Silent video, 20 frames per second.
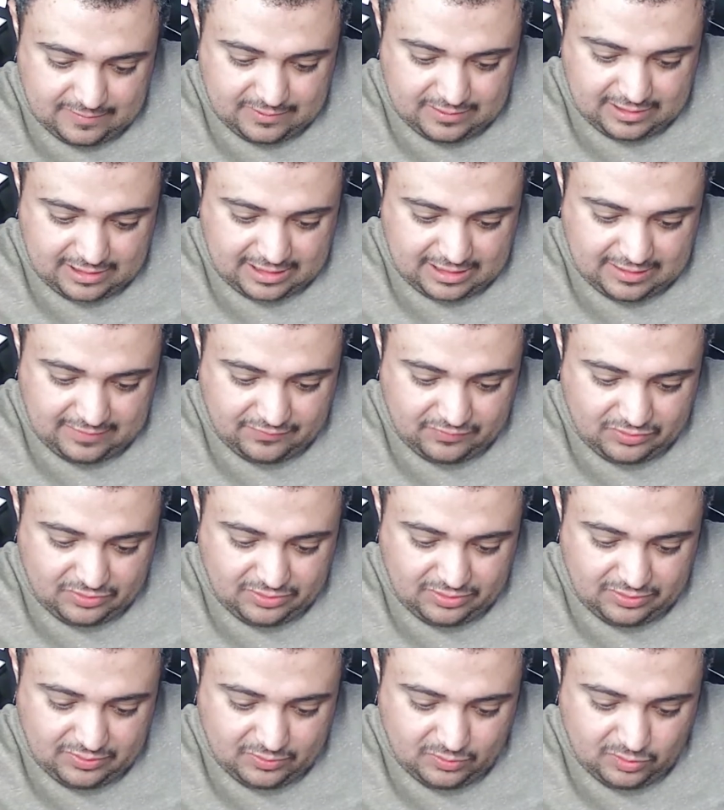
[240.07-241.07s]
the gift
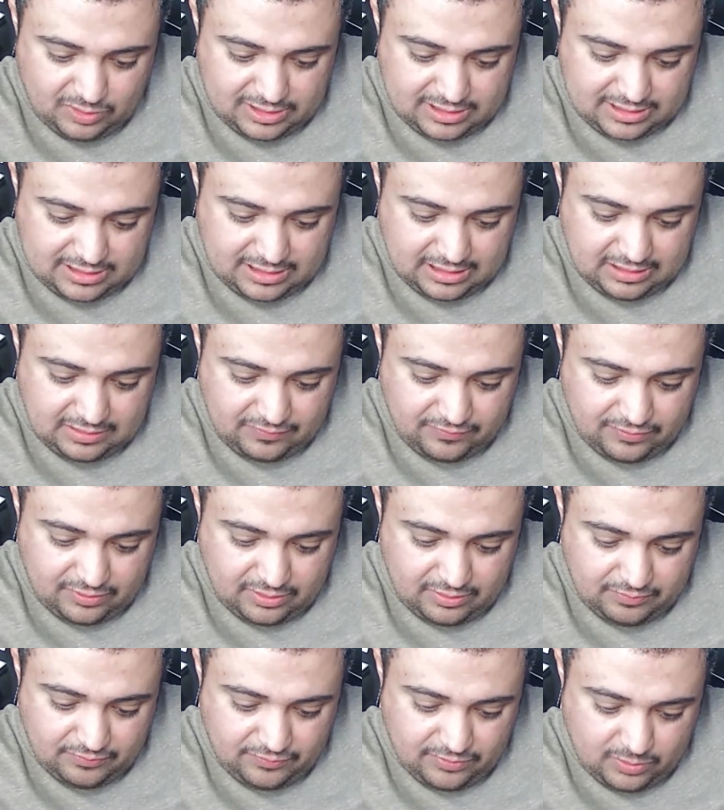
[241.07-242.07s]
was sent
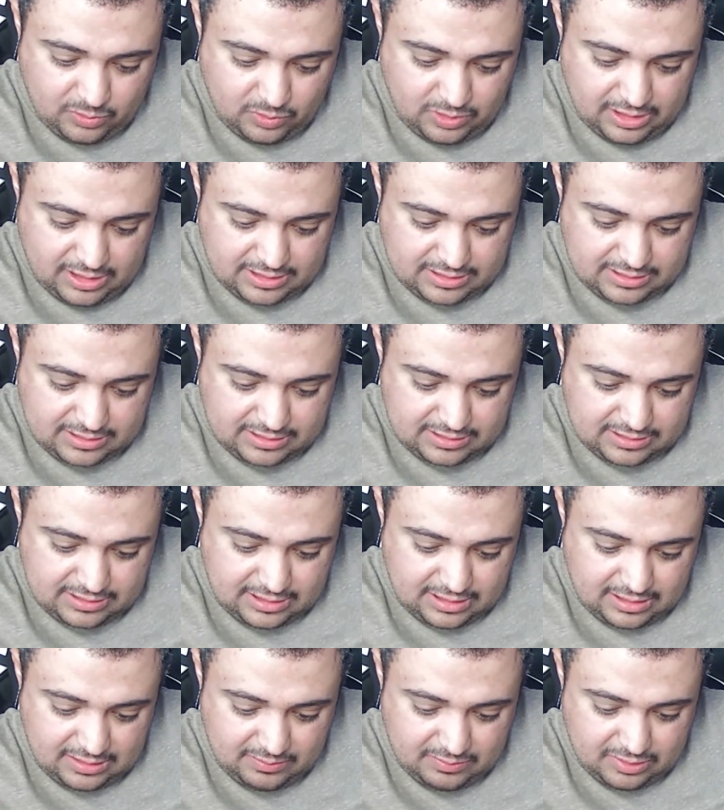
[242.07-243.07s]
from Fawaz
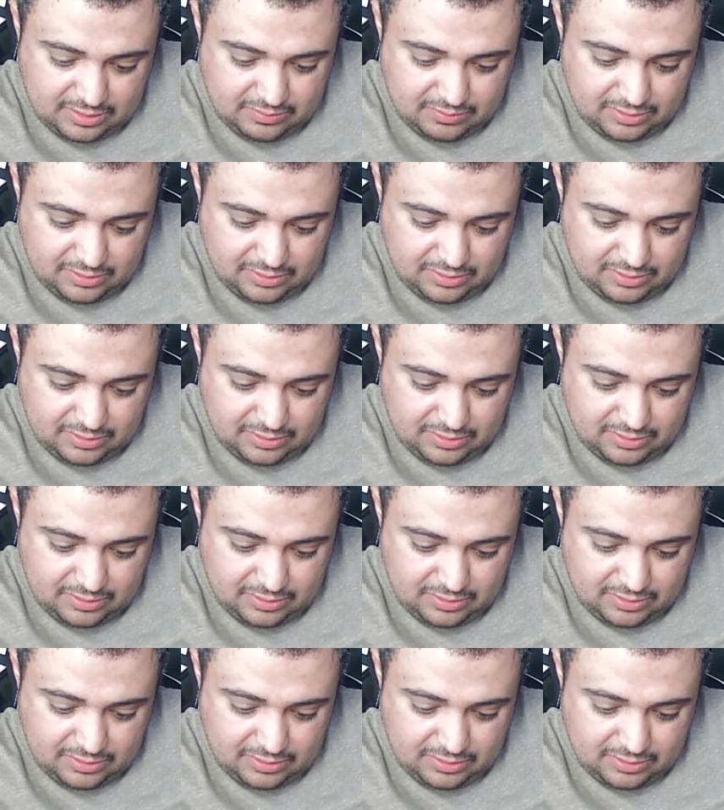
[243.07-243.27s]
Ahmed,